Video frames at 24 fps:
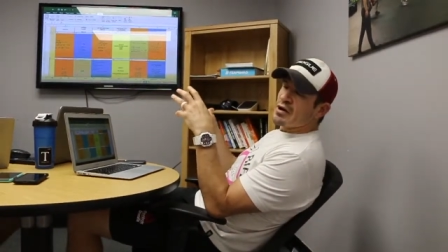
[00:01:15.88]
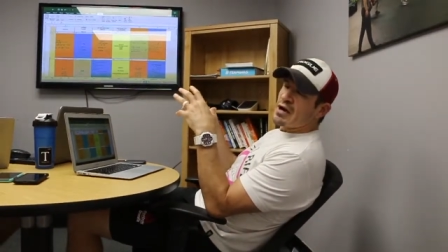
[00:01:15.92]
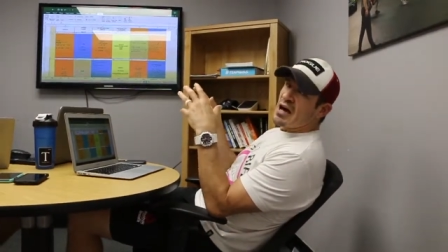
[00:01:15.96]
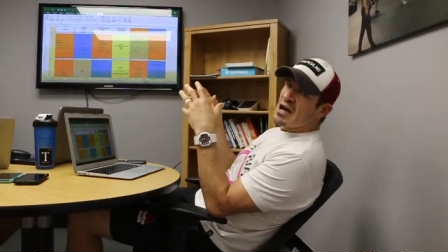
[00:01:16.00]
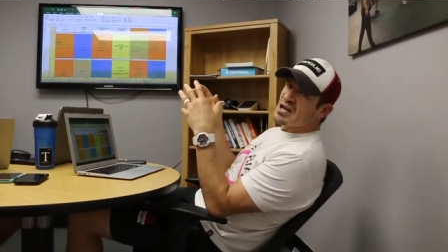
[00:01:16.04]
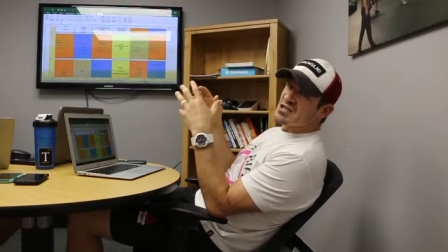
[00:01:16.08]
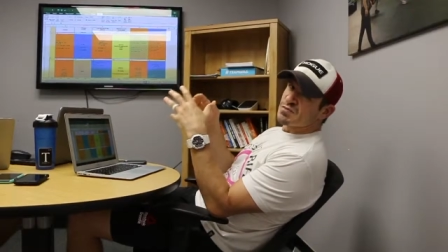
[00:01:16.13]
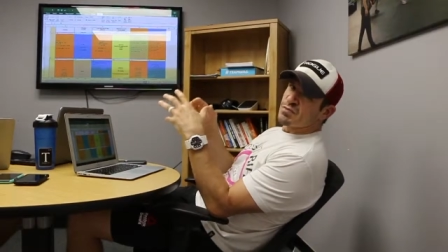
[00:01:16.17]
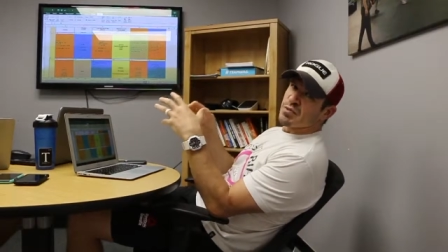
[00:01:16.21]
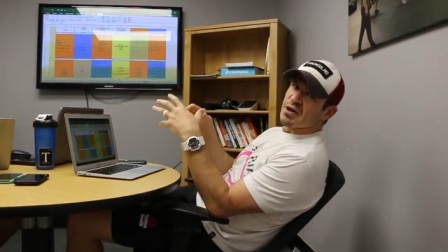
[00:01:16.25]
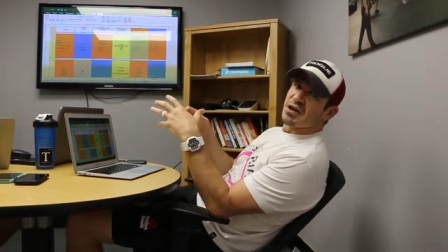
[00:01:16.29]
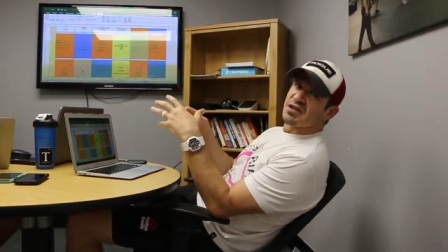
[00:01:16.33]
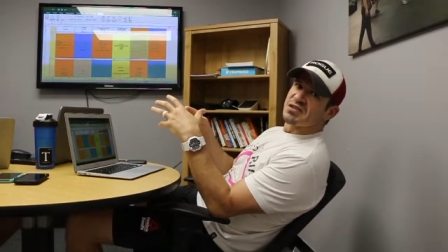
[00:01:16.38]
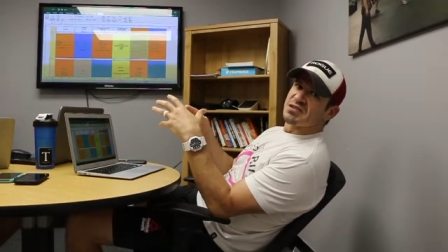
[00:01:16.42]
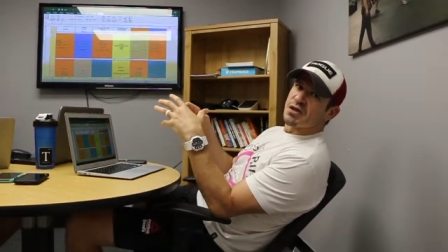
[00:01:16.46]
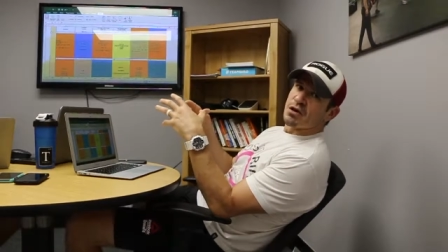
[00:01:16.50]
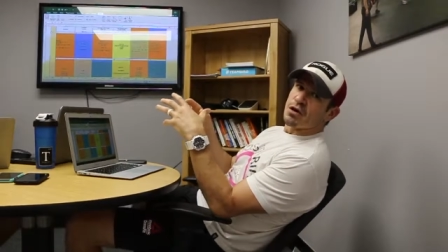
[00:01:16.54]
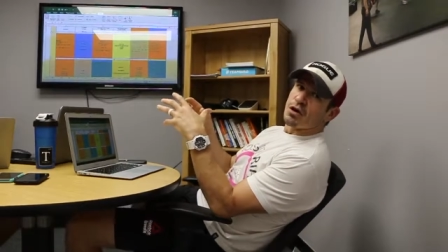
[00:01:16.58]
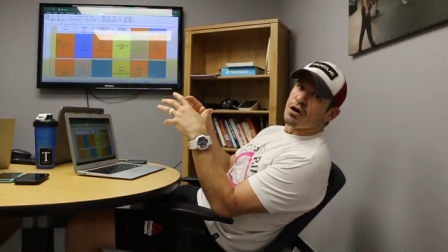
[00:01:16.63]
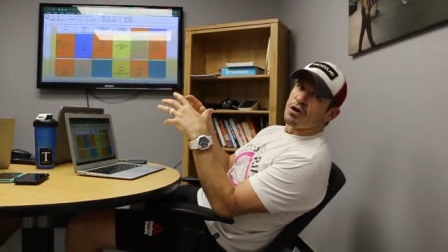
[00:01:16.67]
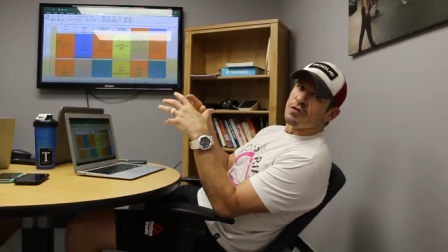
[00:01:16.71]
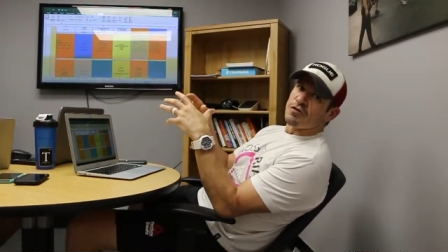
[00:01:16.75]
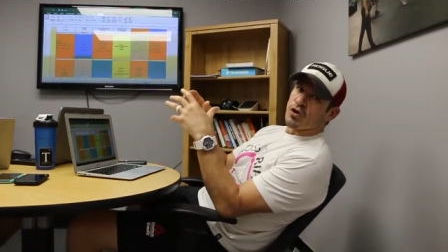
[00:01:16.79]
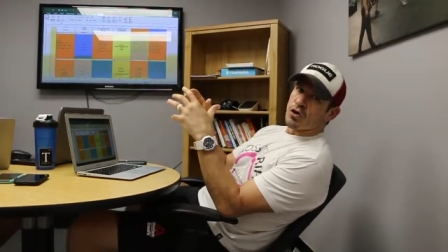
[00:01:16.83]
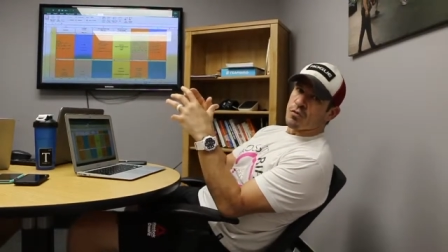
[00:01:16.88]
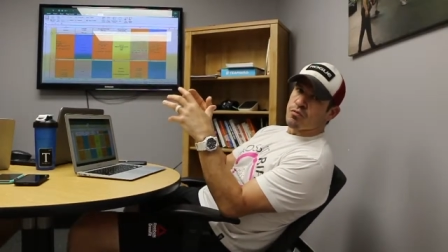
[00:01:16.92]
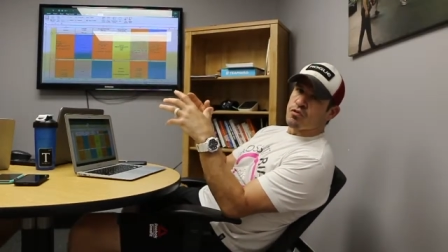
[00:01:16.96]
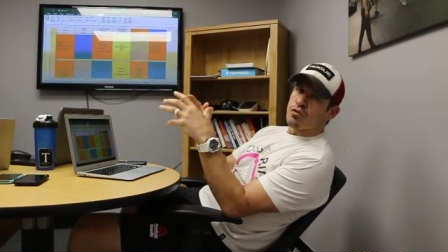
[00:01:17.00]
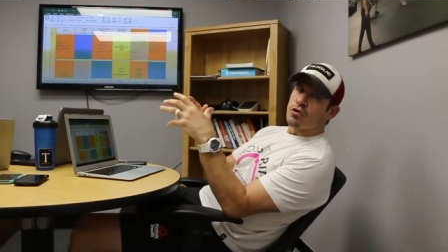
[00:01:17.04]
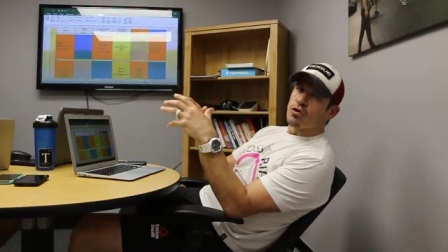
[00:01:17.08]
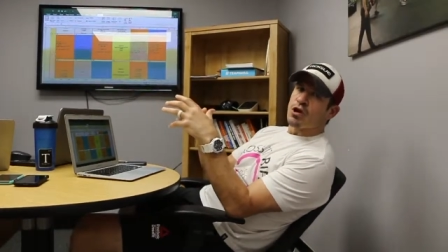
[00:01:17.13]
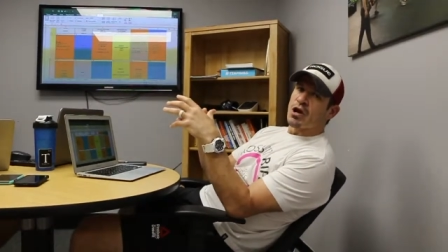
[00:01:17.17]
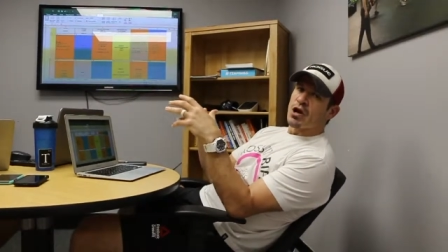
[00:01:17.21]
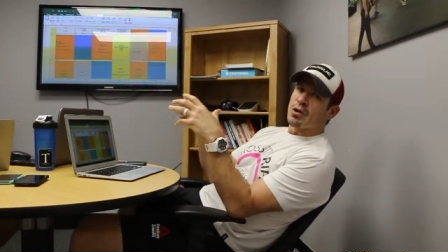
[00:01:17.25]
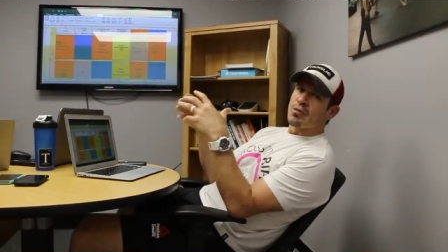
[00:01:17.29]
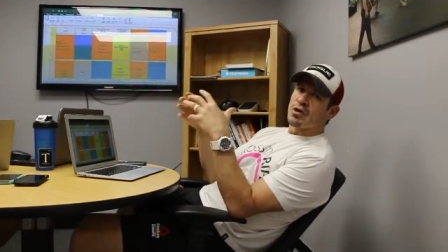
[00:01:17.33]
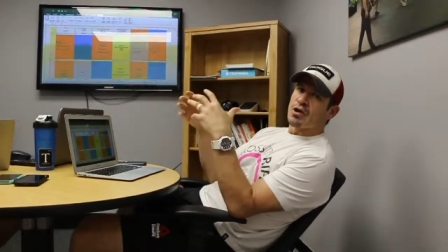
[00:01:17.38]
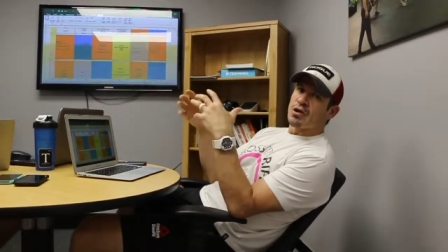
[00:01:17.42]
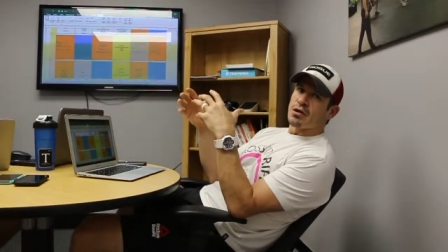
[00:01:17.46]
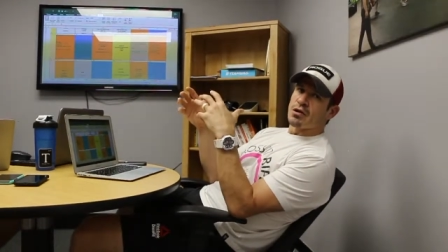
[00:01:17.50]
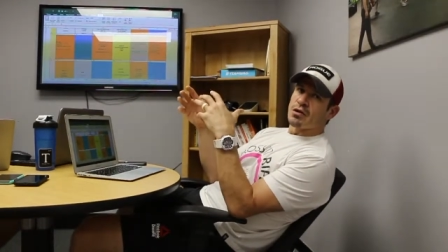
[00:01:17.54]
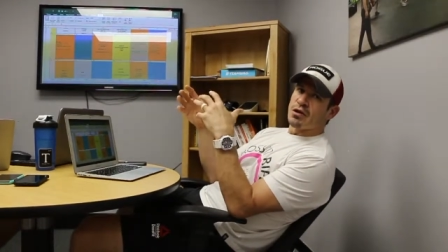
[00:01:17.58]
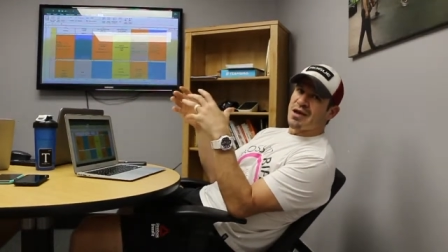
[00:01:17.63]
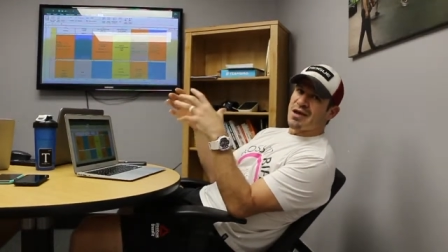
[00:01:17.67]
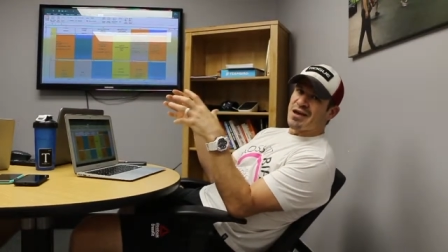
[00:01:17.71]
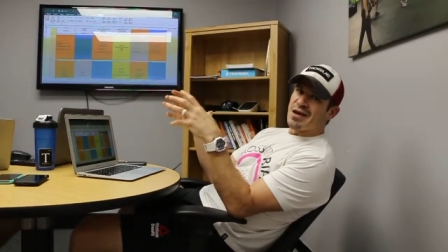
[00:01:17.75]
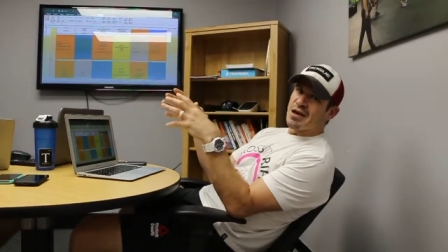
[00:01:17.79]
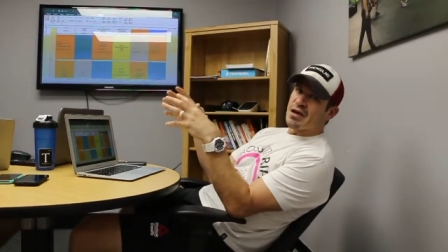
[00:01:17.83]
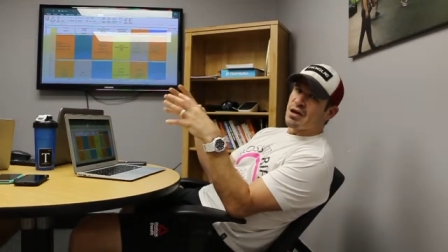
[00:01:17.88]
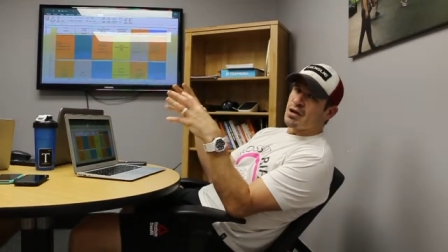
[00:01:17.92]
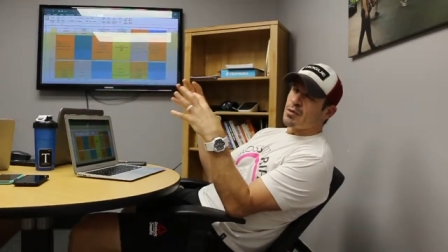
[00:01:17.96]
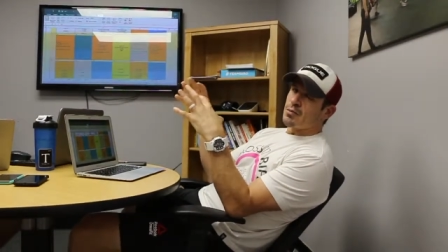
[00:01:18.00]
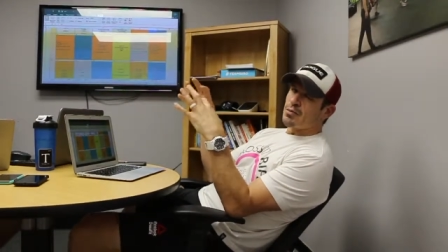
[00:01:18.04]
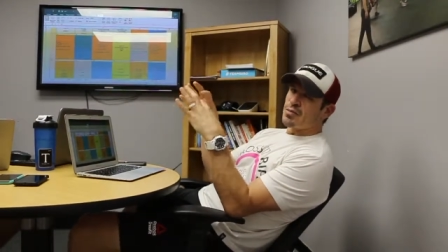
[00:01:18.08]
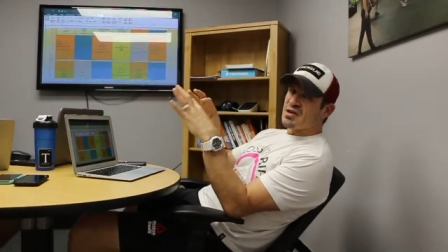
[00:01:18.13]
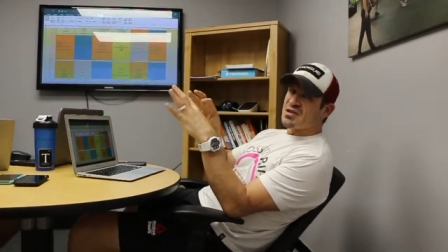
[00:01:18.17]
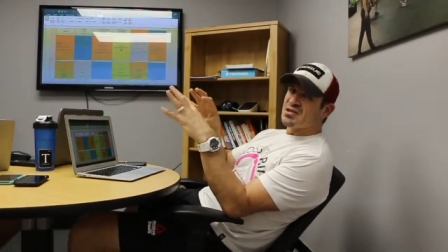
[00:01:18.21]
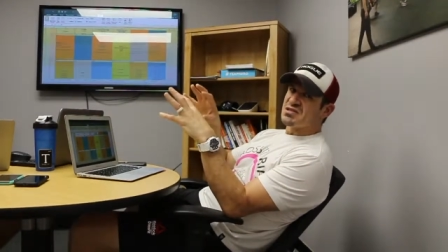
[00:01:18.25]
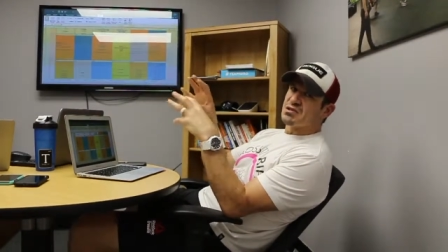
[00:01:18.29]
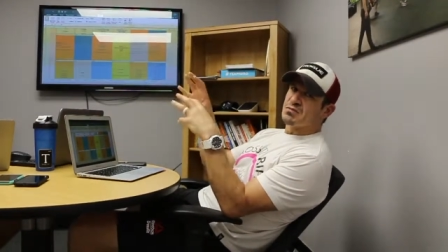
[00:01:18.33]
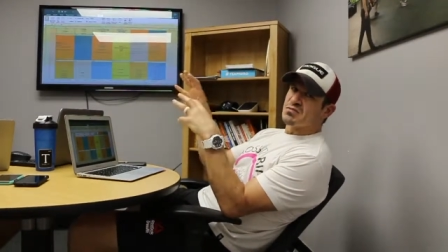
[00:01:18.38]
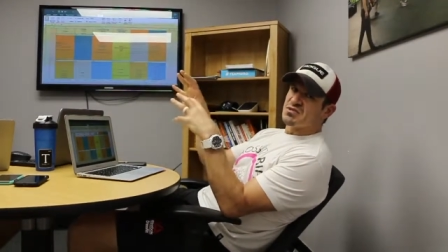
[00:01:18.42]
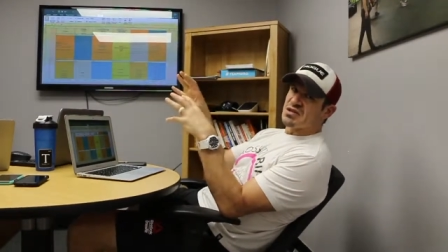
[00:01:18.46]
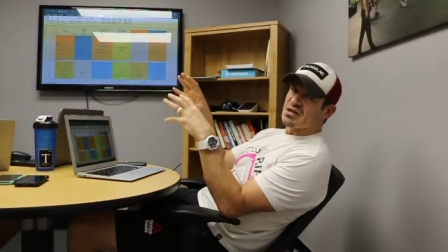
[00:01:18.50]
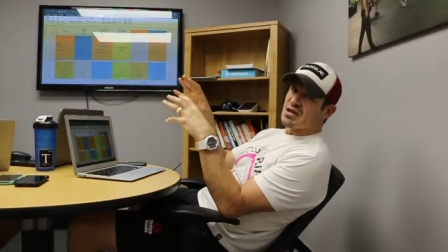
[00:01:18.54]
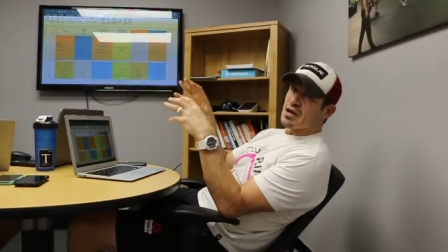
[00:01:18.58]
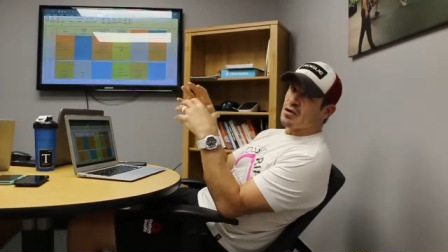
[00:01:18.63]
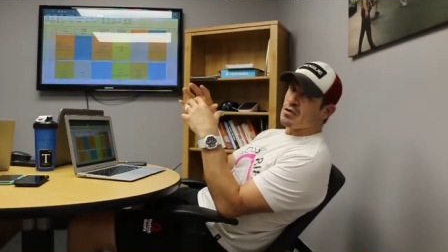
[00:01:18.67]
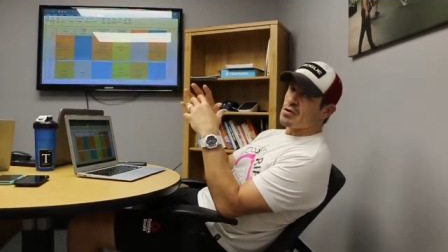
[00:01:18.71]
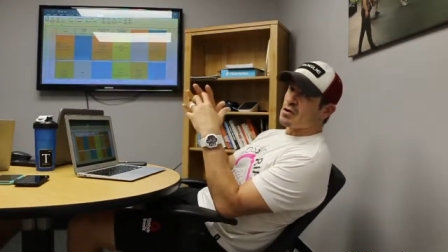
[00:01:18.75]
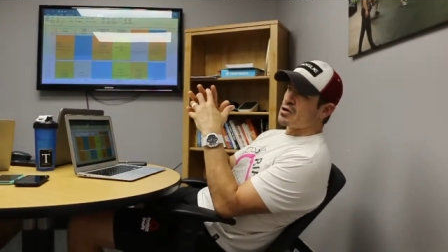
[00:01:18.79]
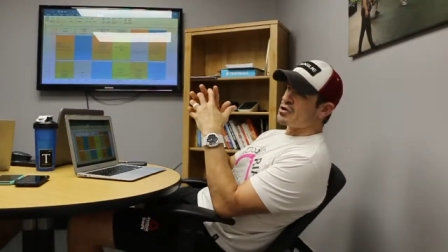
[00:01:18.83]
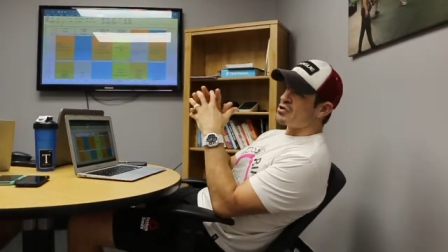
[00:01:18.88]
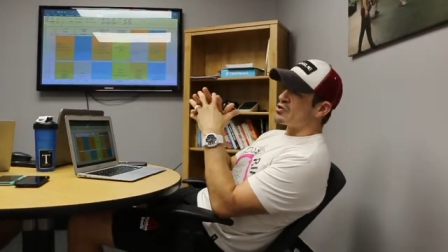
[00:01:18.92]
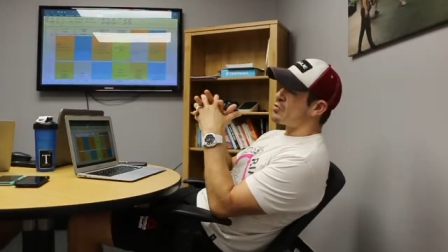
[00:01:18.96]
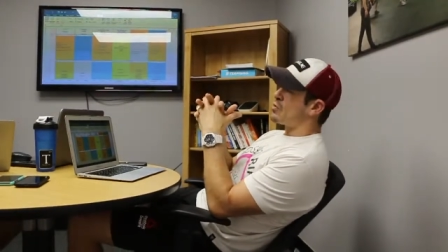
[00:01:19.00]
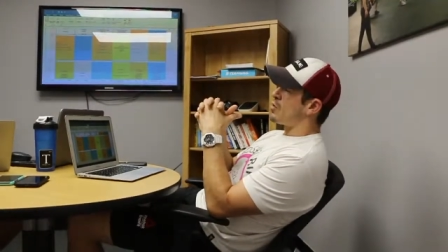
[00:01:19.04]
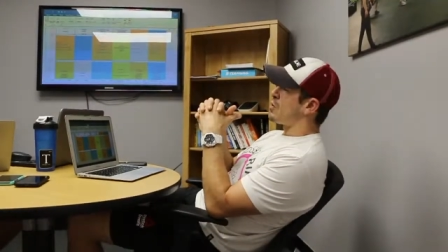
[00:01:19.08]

aspects of your programming in and piece them together and do